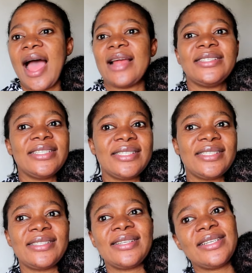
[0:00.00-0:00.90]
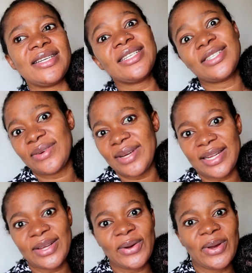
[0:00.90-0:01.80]
and this is
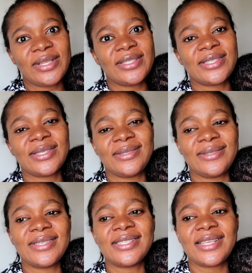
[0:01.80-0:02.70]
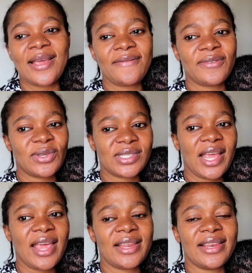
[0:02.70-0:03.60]
literally going to save your
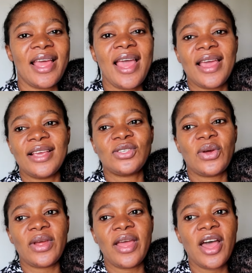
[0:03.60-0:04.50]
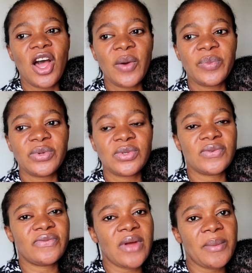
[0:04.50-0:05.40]
skin it's going to help you
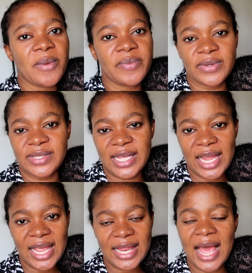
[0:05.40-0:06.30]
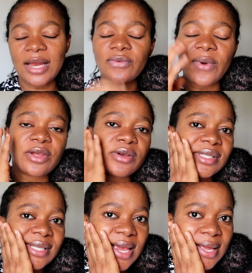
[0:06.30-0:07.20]
to firm up your skin and when your
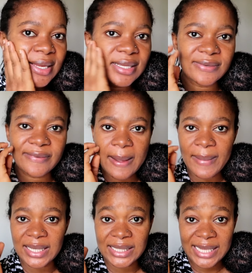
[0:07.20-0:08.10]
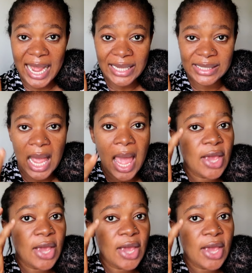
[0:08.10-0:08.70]
skin is firm and tight